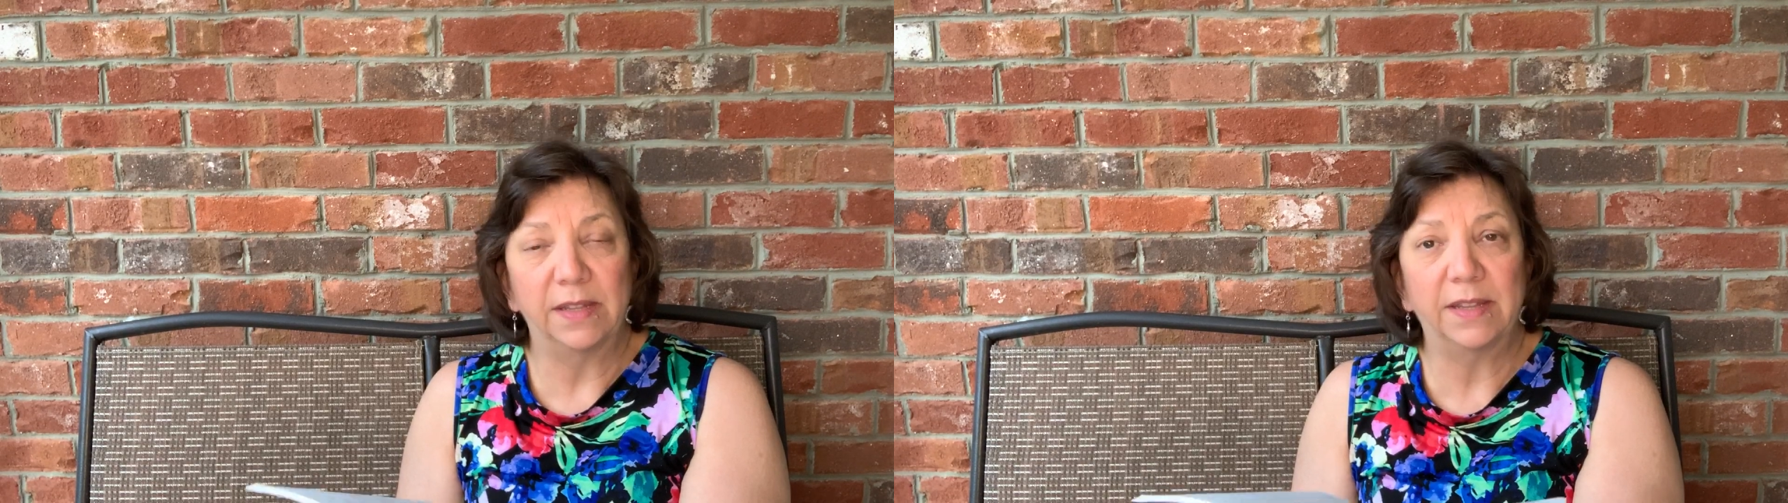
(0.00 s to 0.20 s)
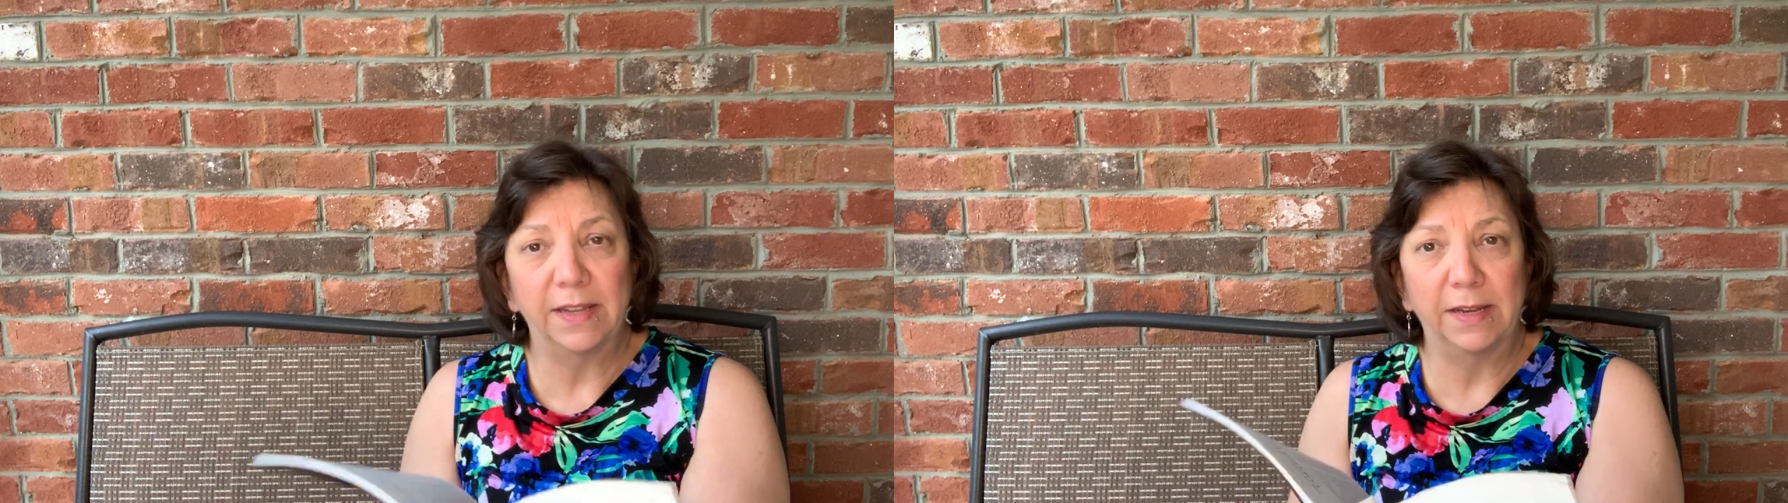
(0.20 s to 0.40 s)

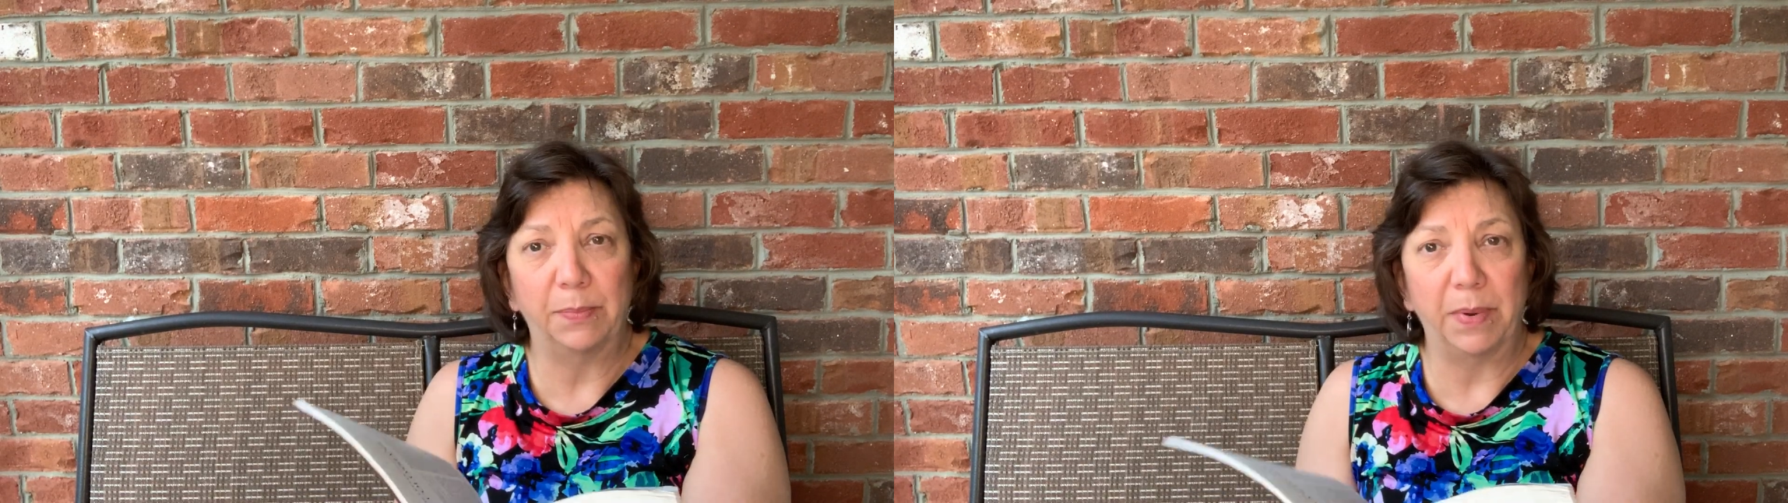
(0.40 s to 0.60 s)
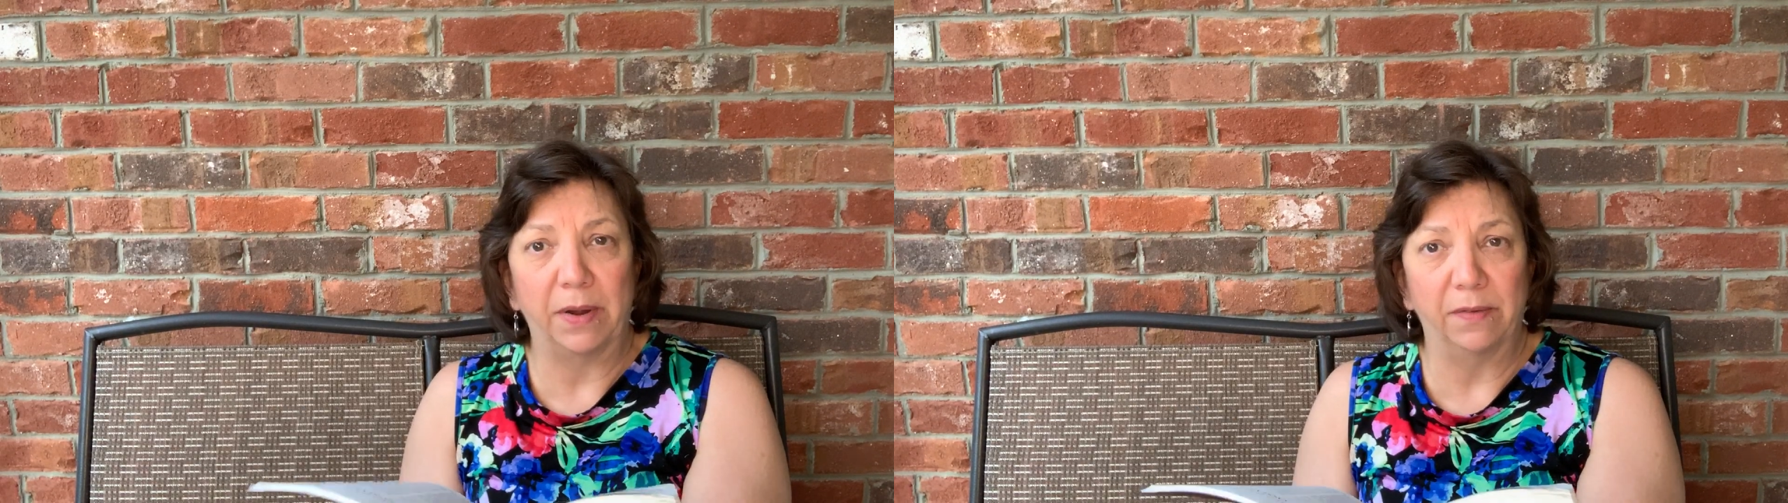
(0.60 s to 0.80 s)
think
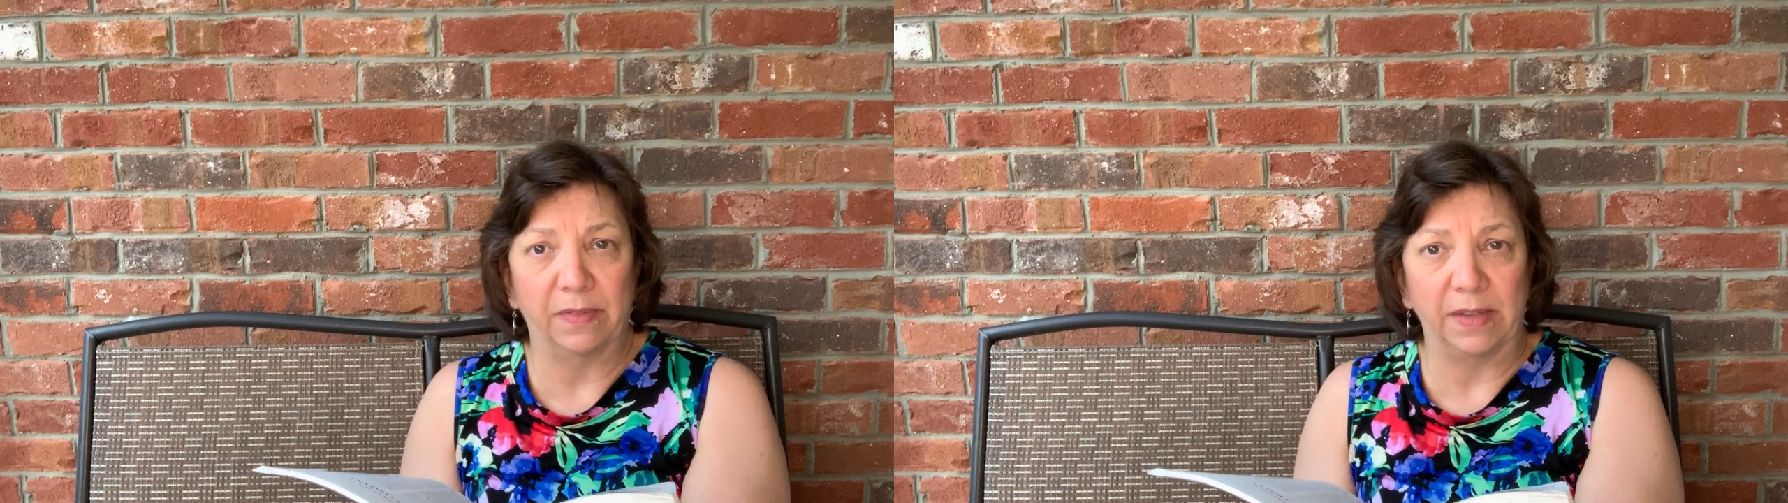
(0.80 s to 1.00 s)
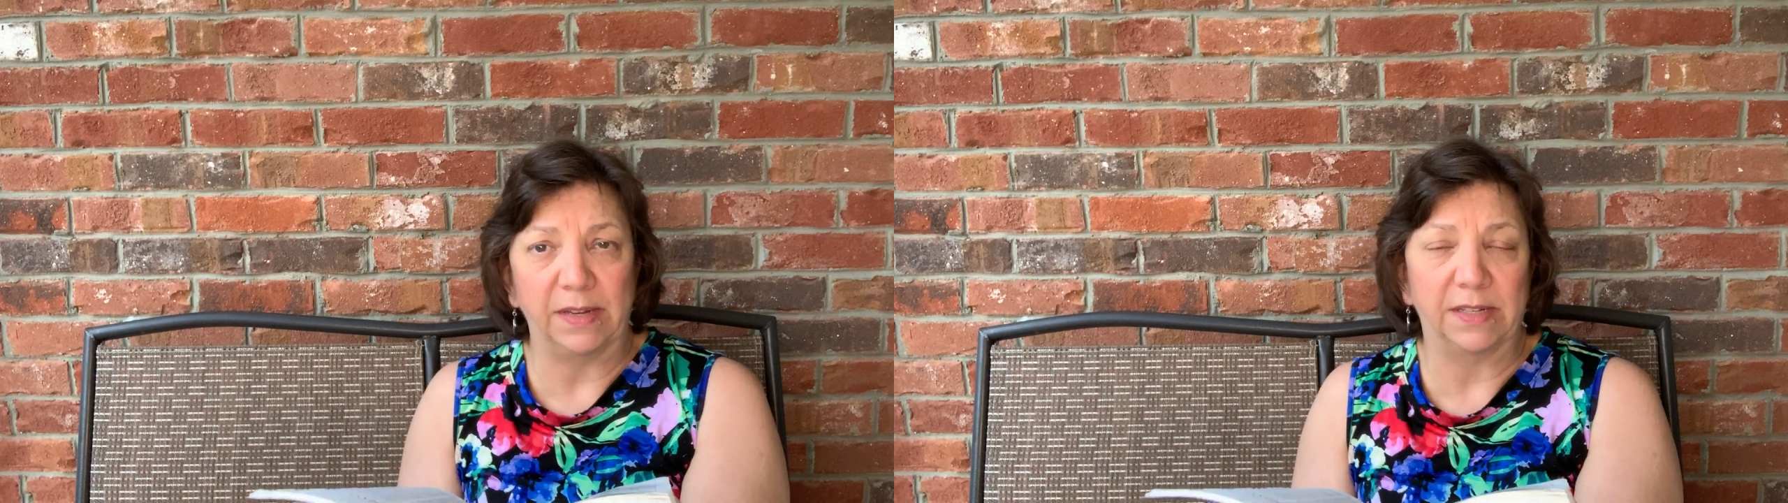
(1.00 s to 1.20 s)
about
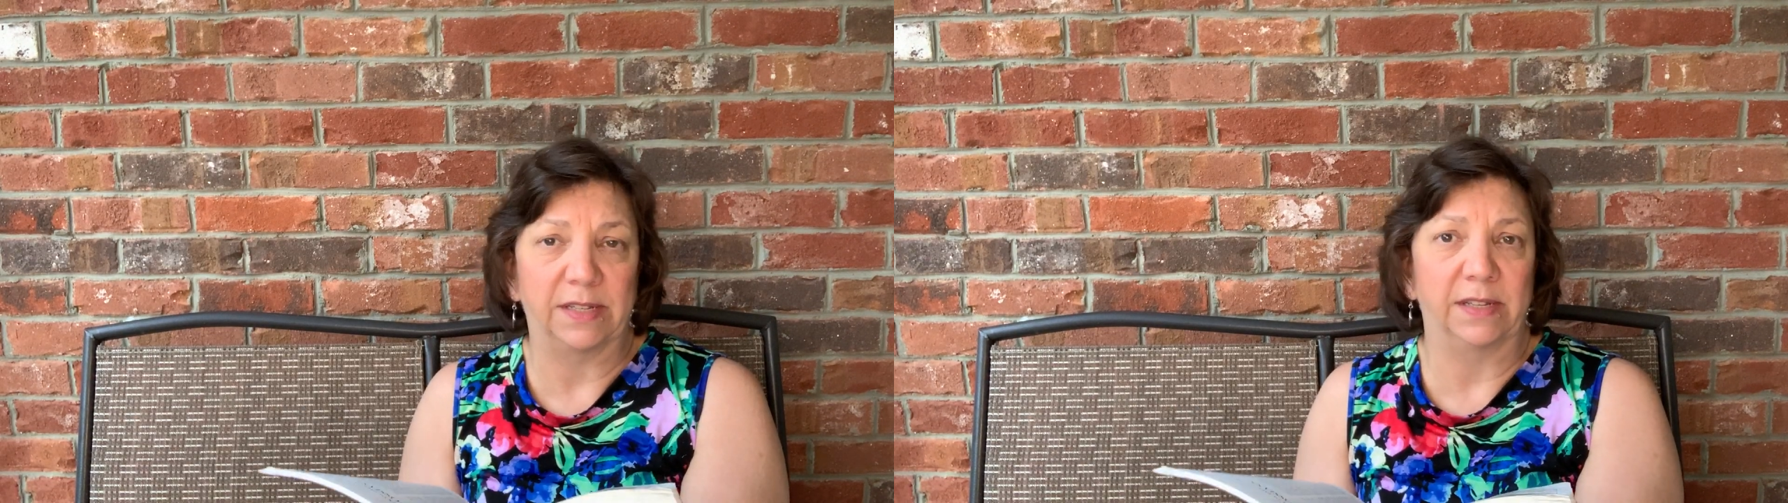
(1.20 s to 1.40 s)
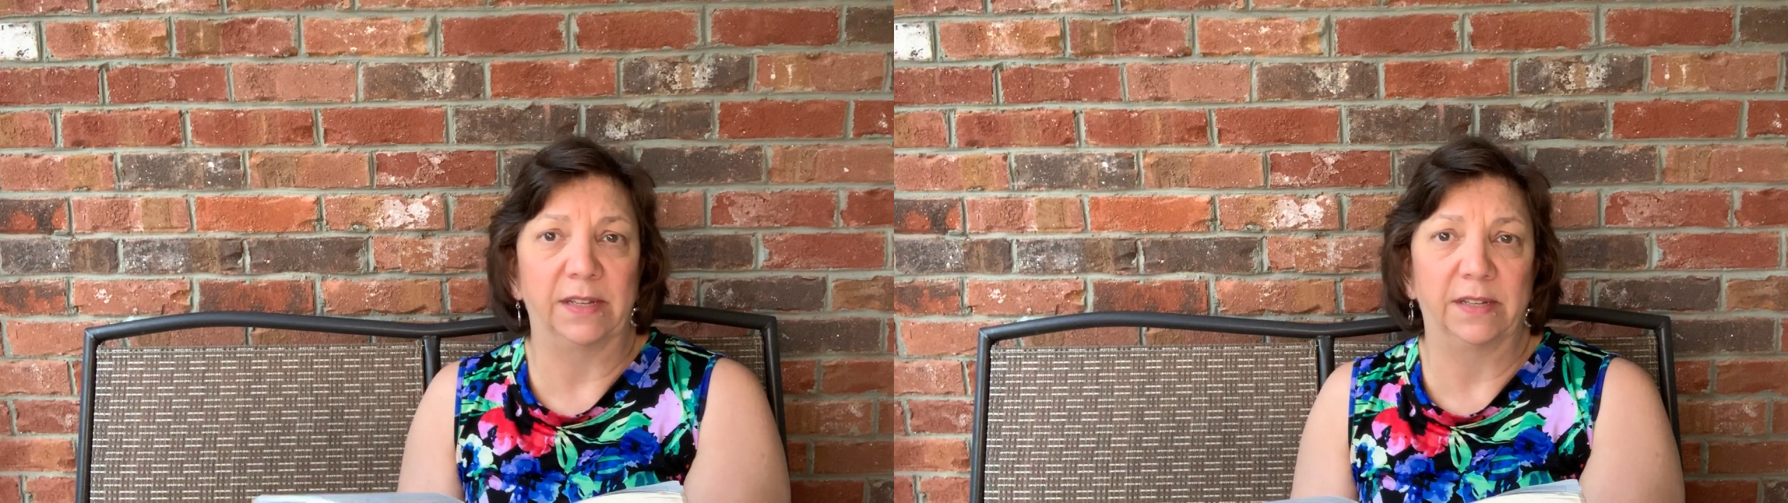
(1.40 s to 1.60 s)
these
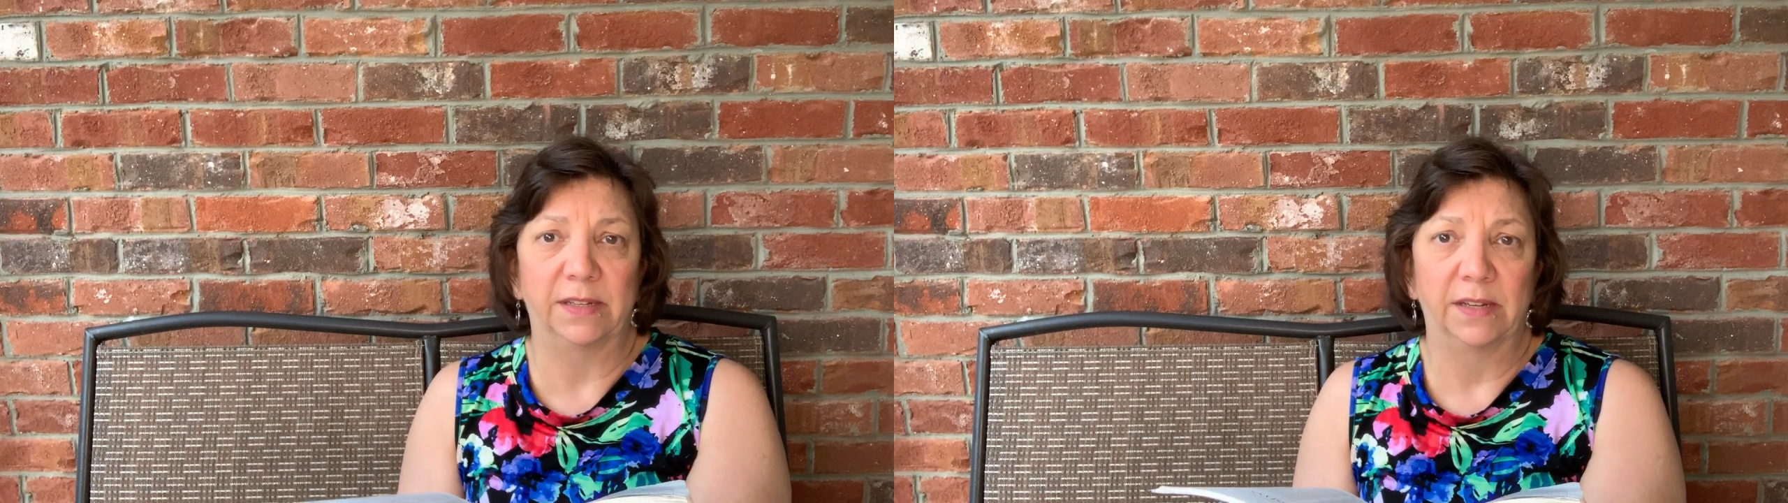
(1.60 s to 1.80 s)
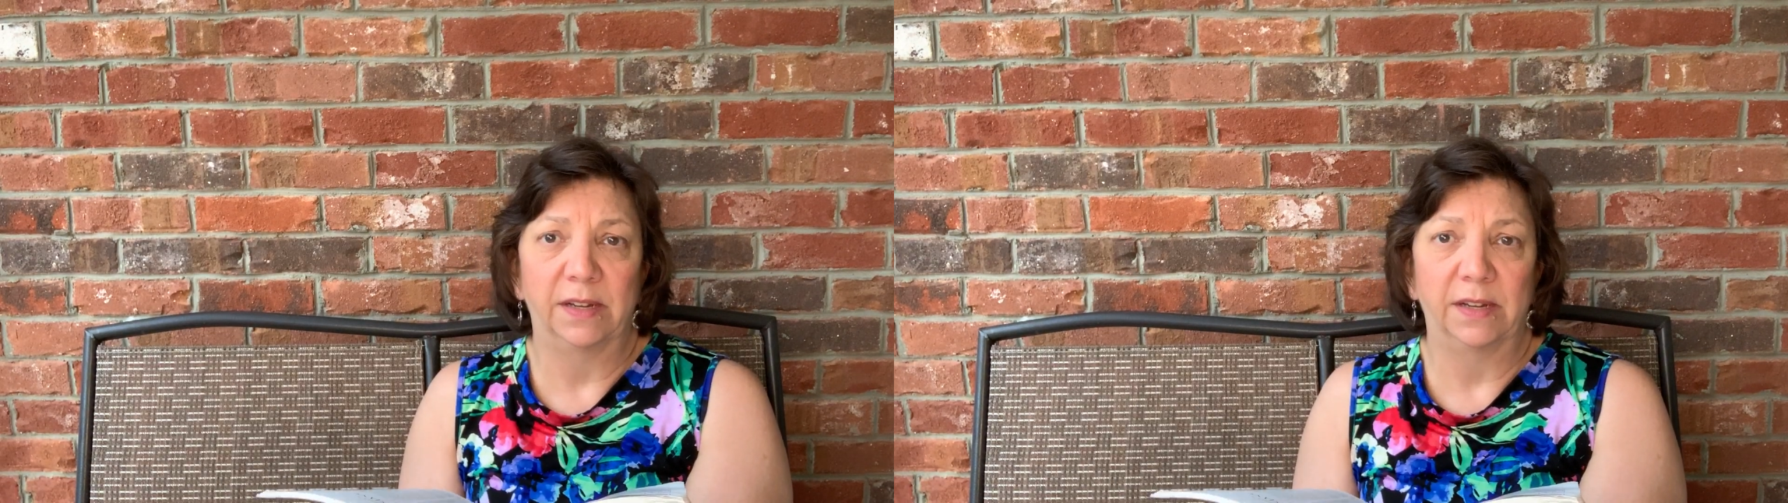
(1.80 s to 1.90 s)
things.